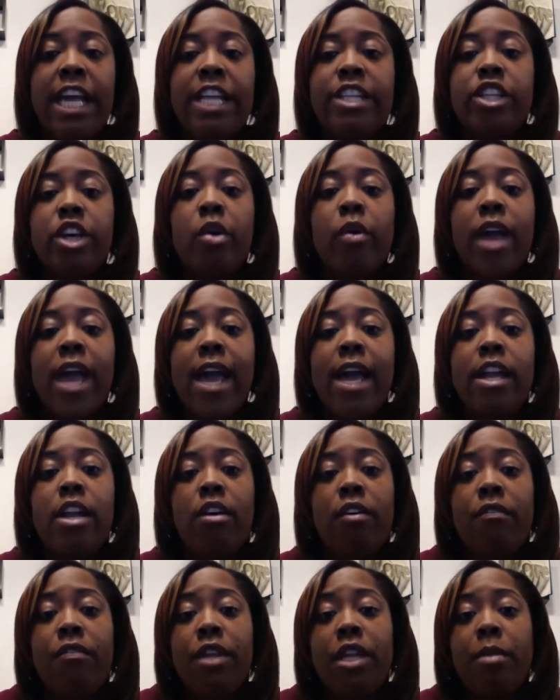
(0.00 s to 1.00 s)
It's okay.
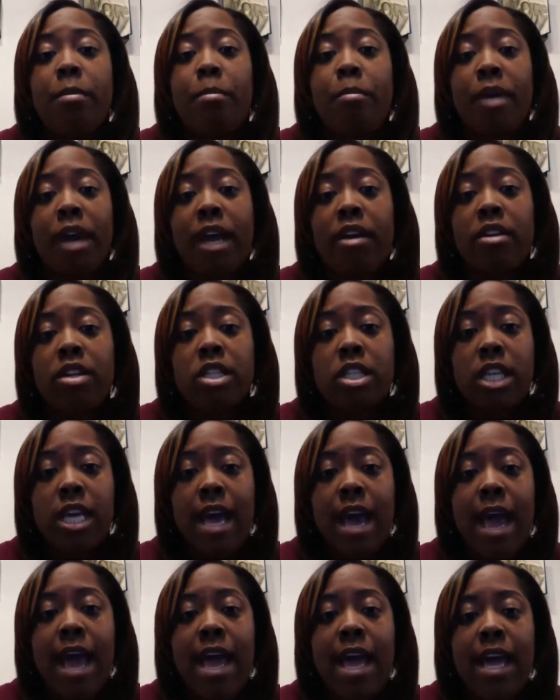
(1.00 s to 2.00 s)
Don't feel embarrassed
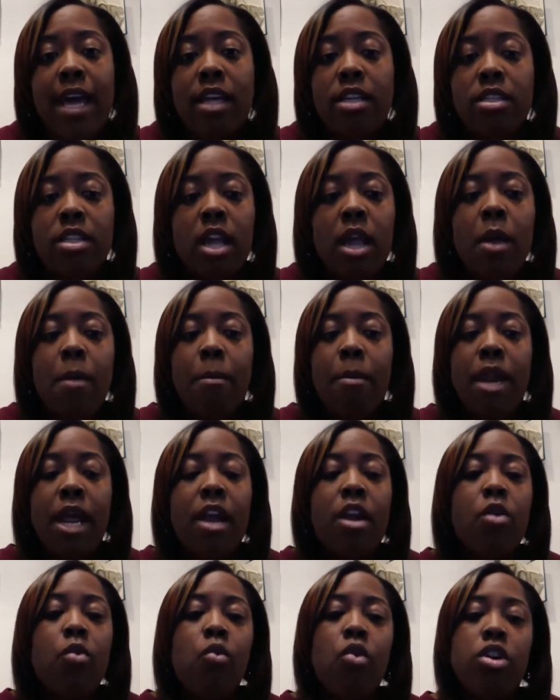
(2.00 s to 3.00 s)
to ask, but
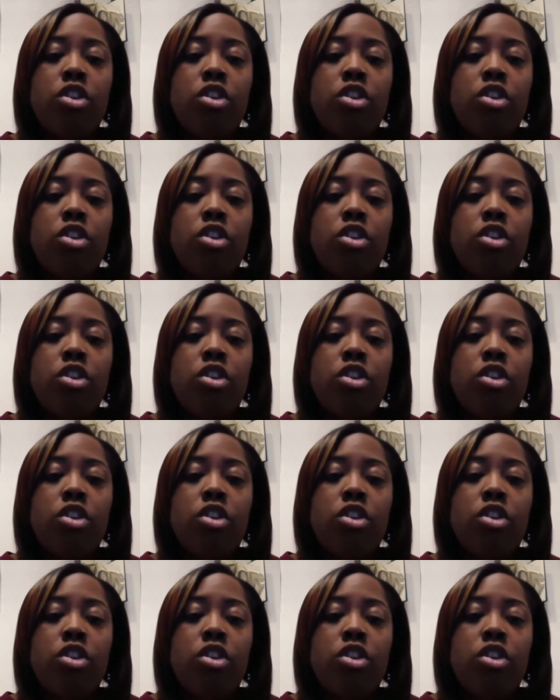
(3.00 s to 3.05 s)
I don't